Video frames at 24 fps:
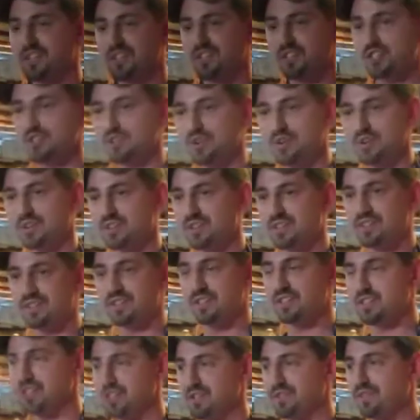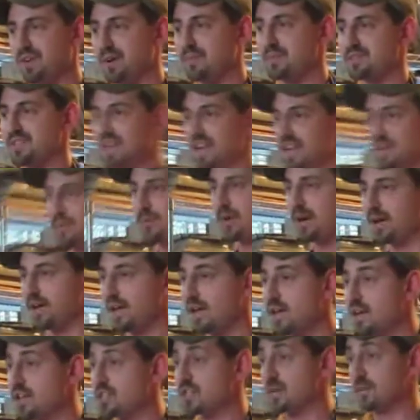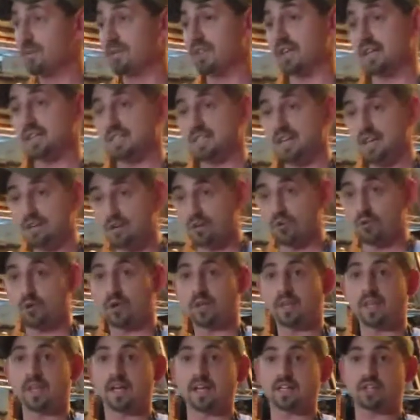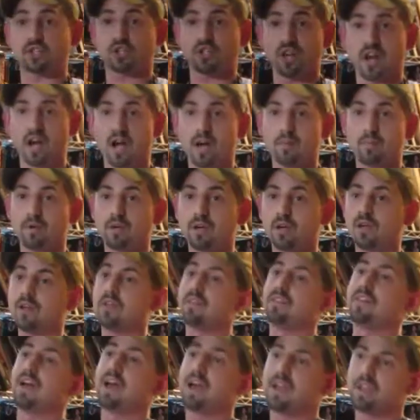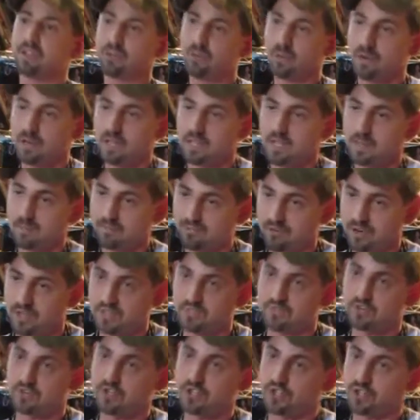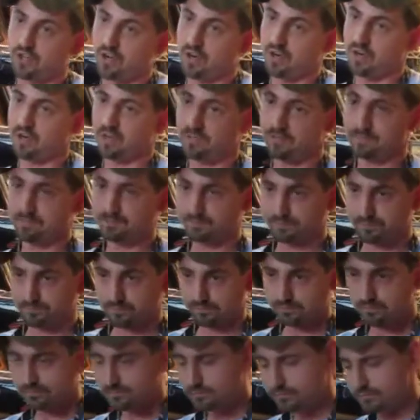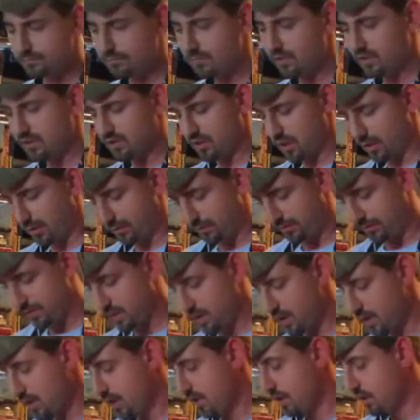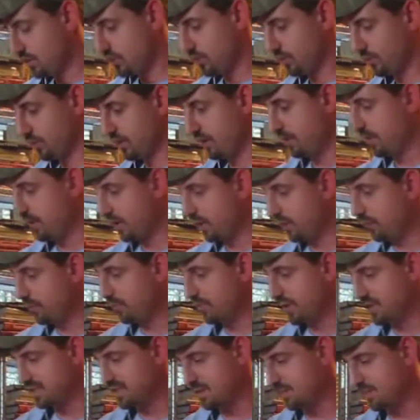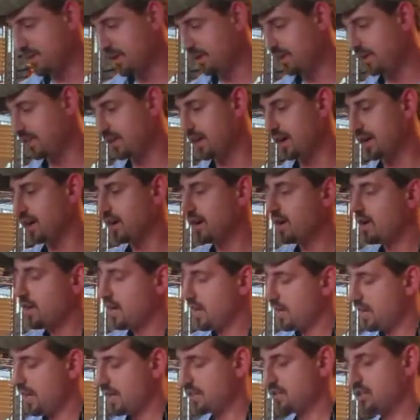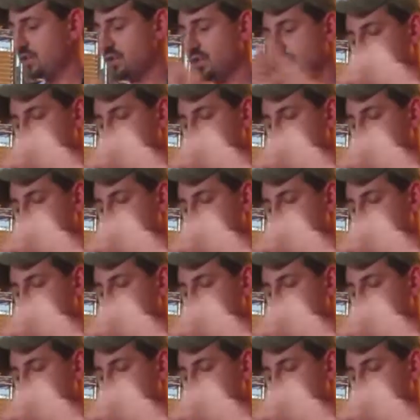to destroy the tissue fibers anyway. Something like a tenderloin, like a chop, that you want to keep fresh for sure. So there we go. That's the belly there. And actually you